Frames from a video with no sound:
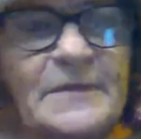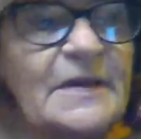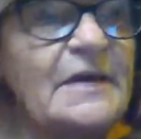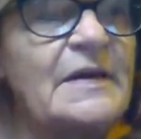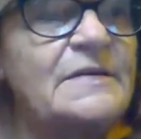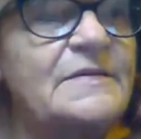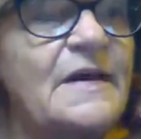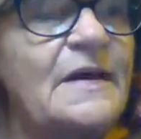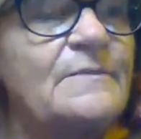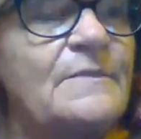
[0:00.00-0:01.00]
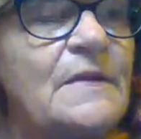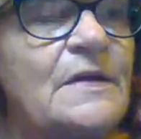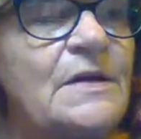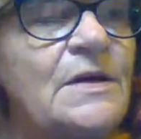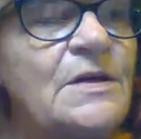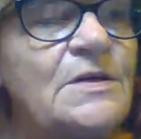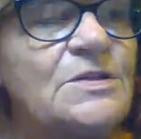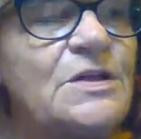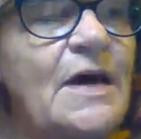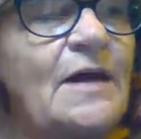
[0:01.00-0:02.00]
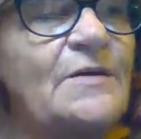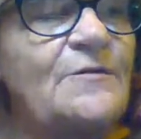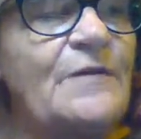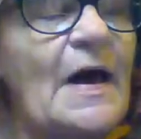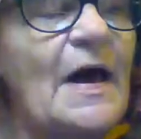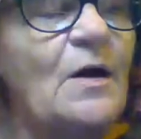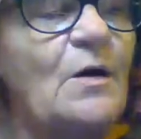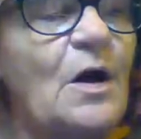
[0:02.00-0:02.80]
The heck is that? She had the fire